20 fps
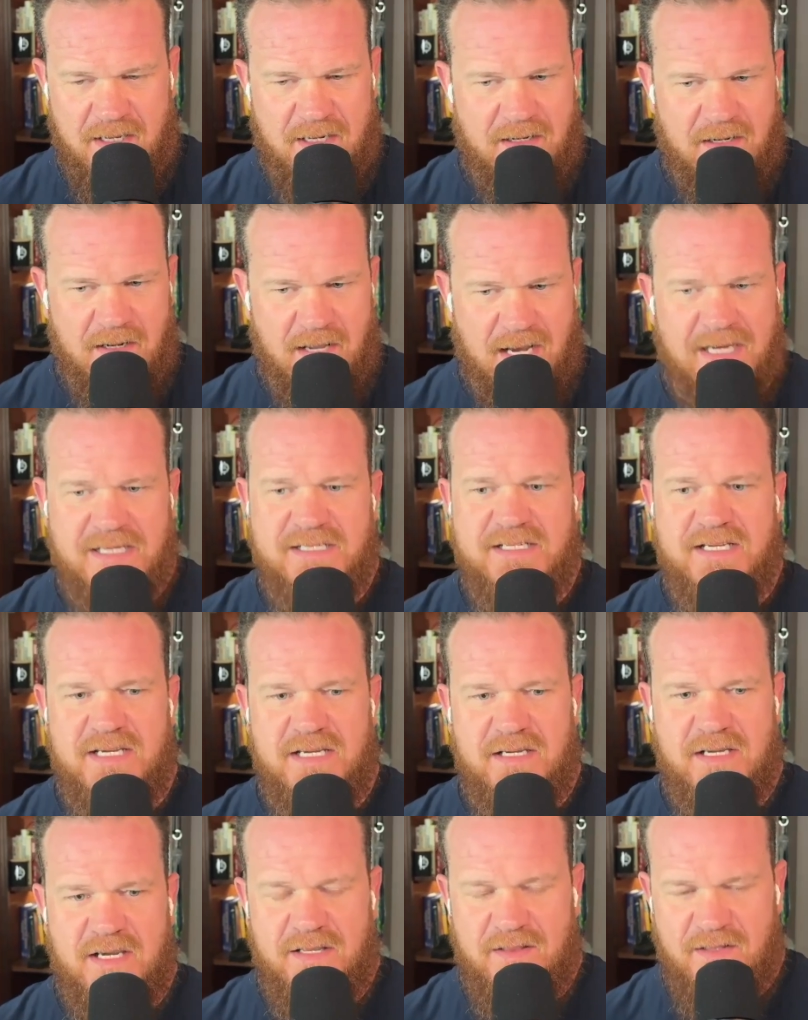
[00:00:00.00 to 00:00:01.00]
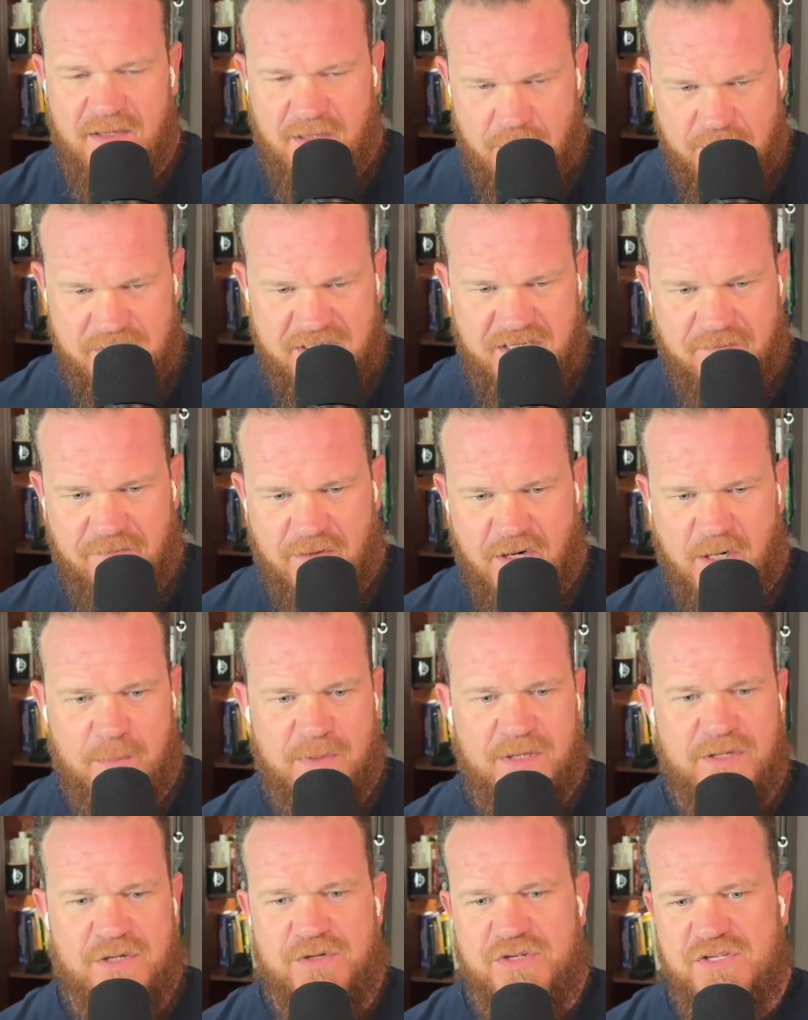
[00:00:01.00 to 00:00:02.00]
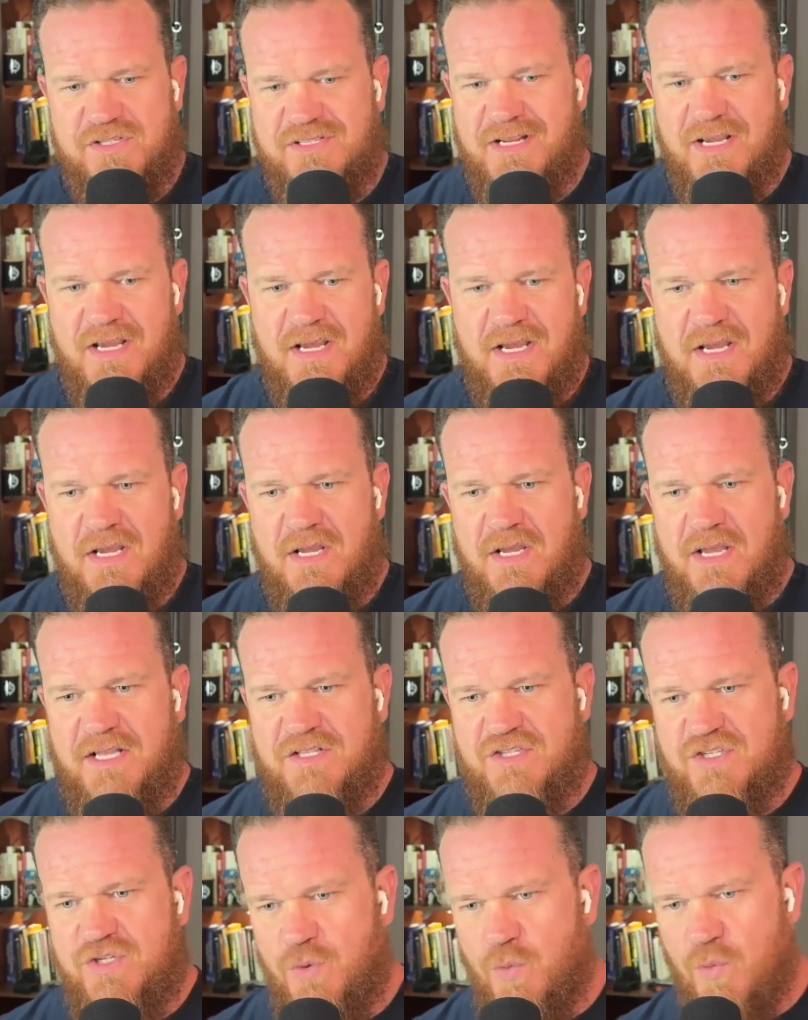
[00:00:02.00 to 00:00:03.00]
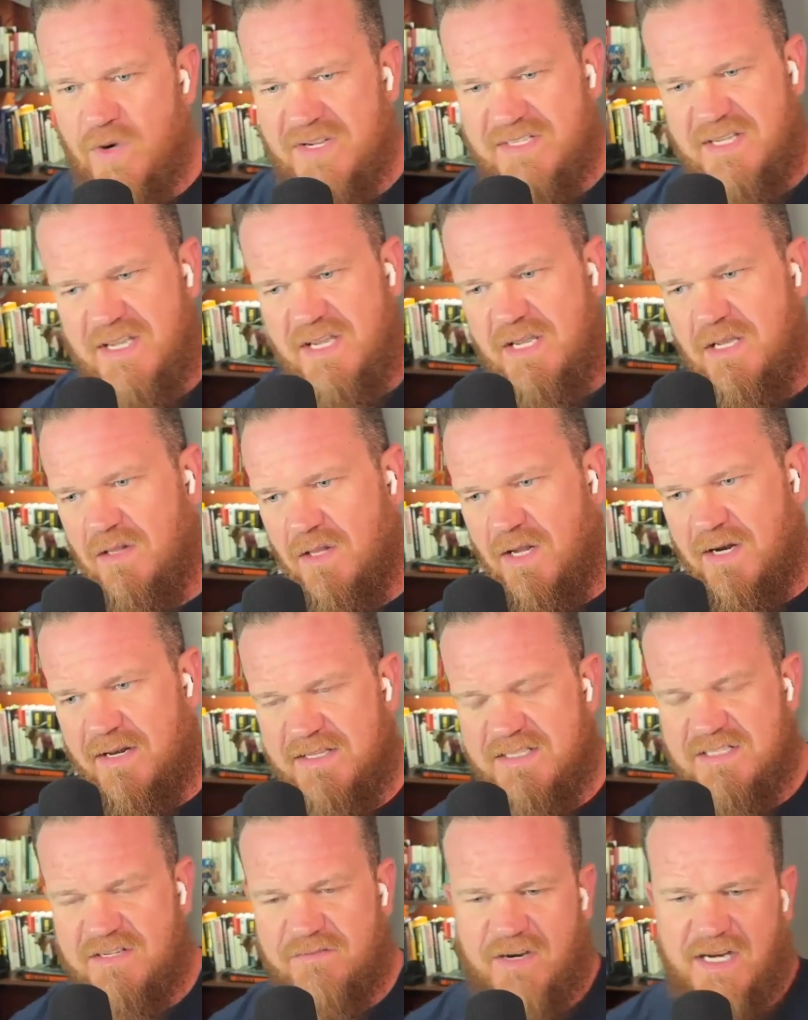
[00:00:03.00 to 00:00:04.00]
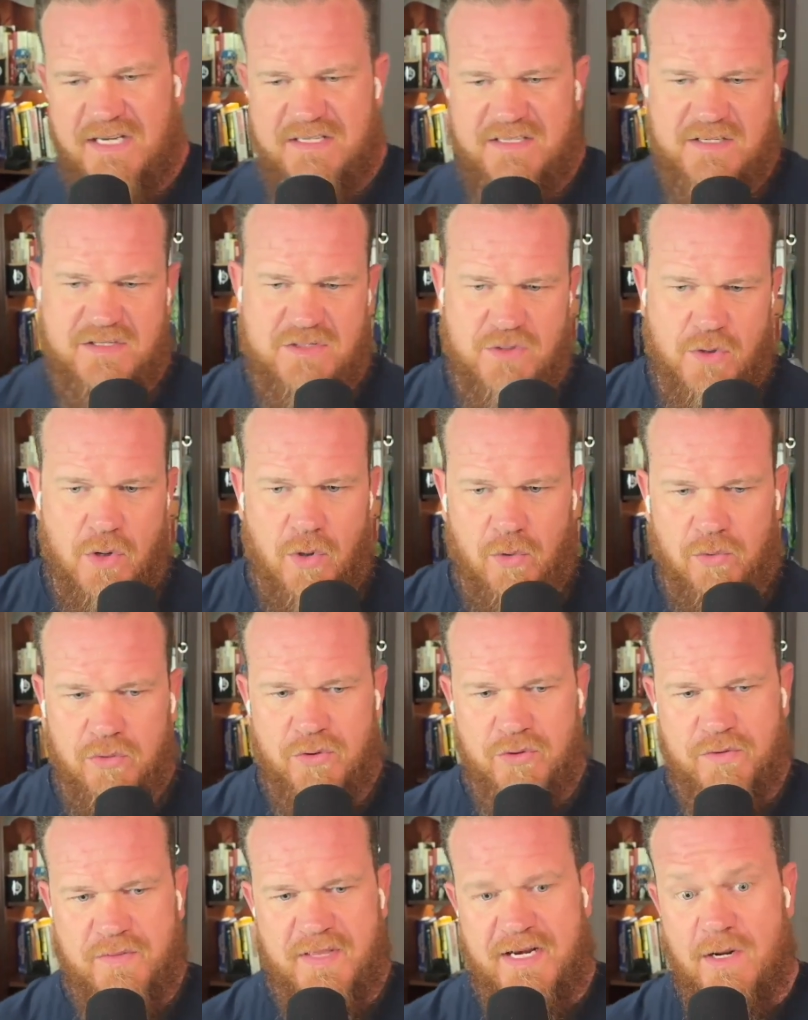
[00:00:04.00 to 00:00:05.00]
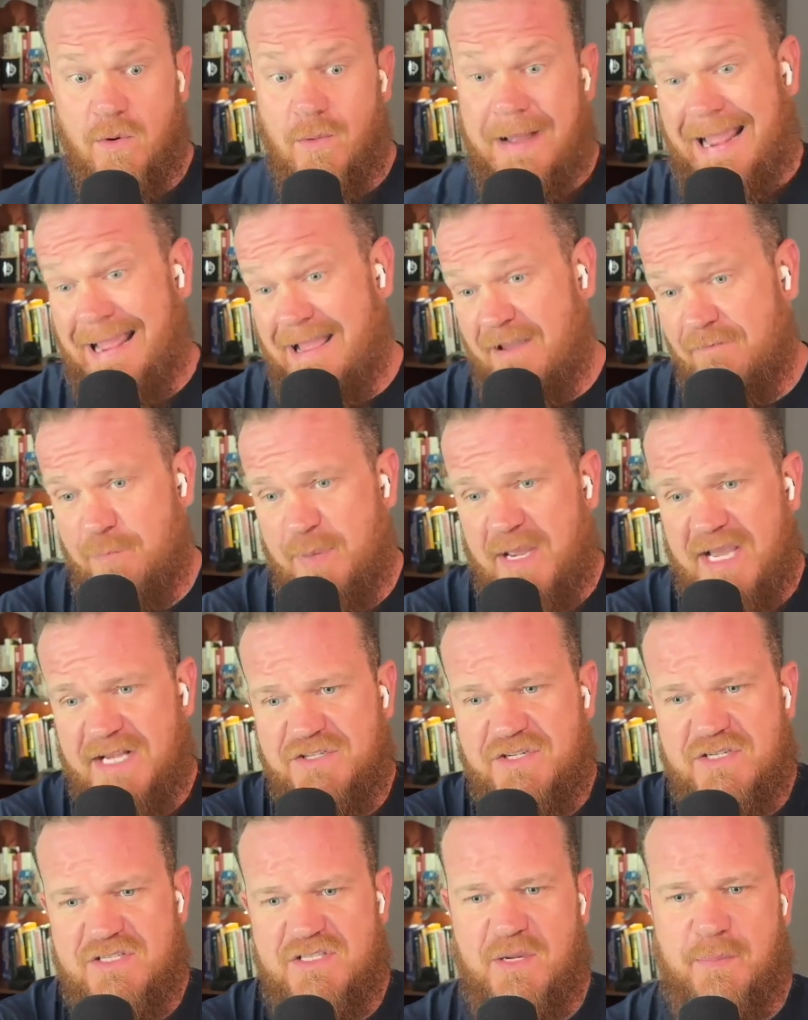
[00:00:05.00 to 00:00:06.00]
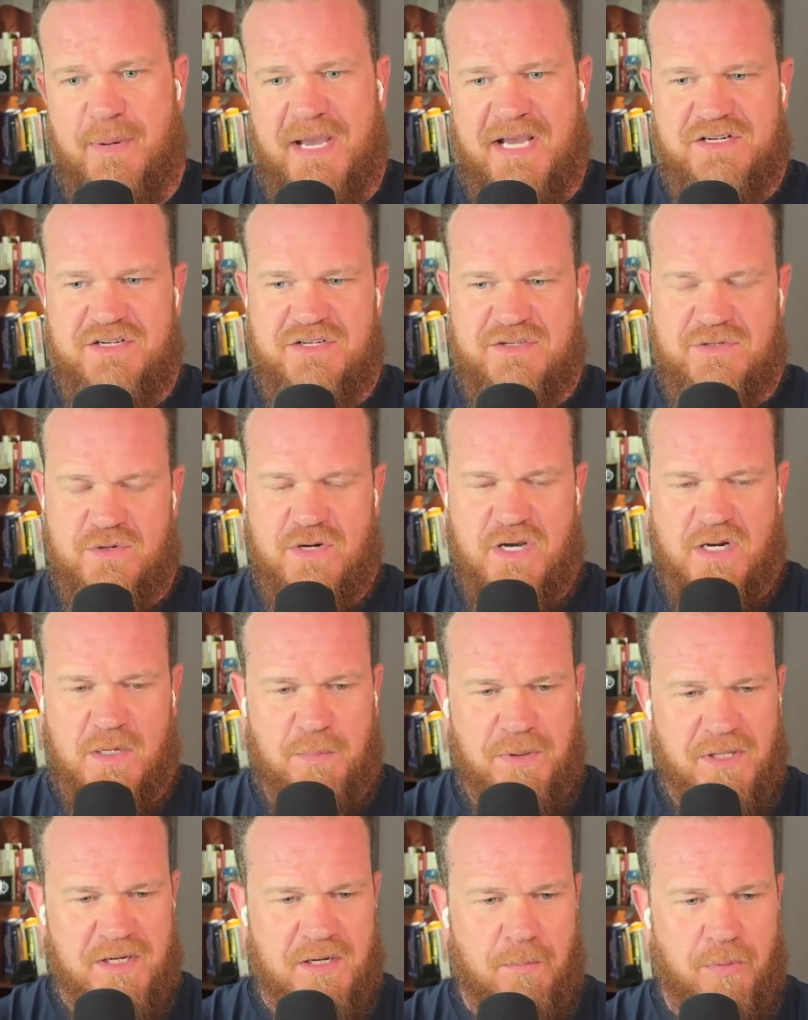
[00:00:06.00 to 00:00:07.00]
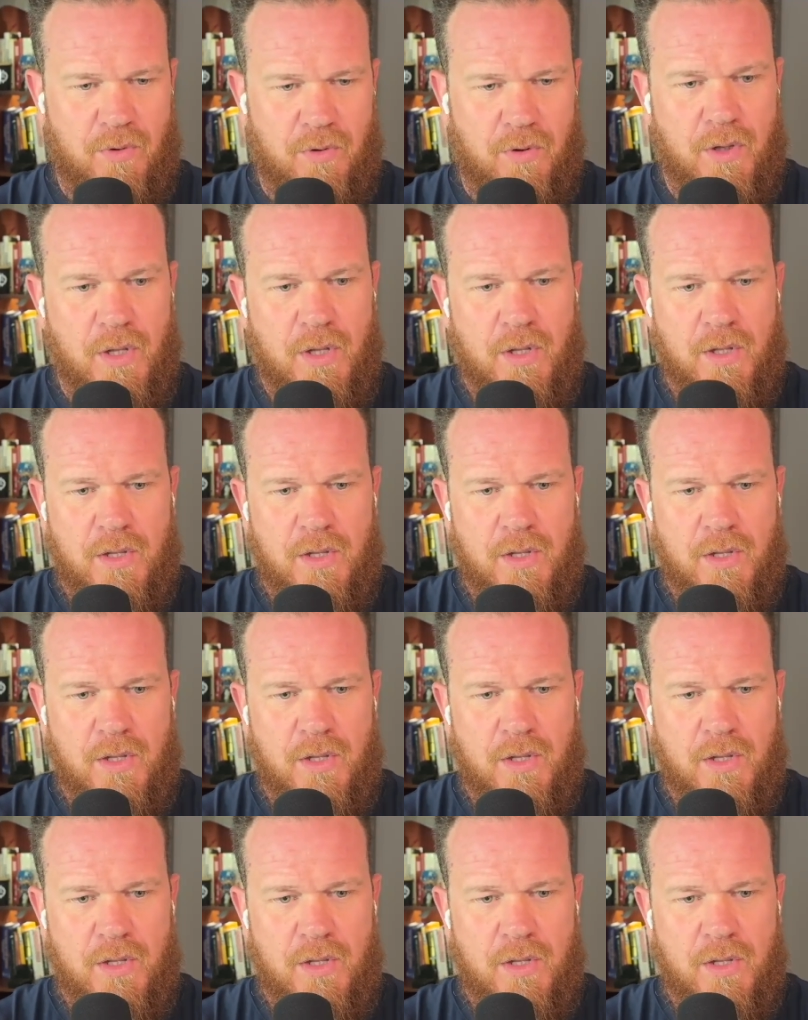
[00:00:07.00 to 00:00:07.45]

IT in the OT environment. It's too risky. A lot of these devices are older. They don't have patches. The patches are not applicable.